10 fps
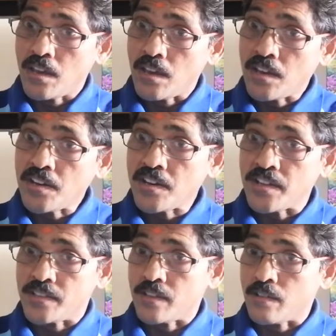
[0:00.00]
any
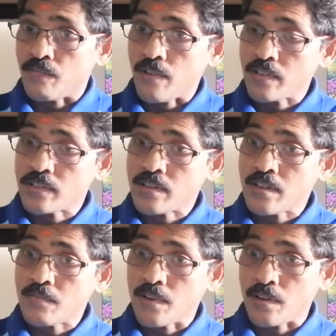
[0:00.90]
days, a first
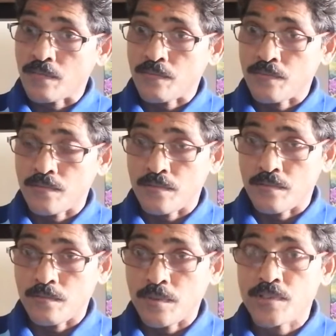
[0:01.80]
time, a
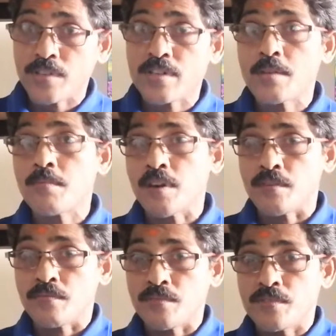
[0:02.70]
present time, a
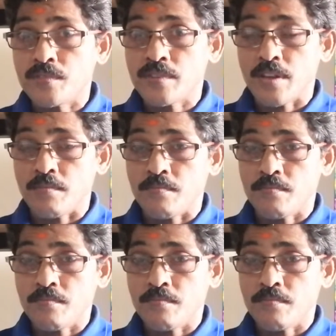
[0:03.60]
future time,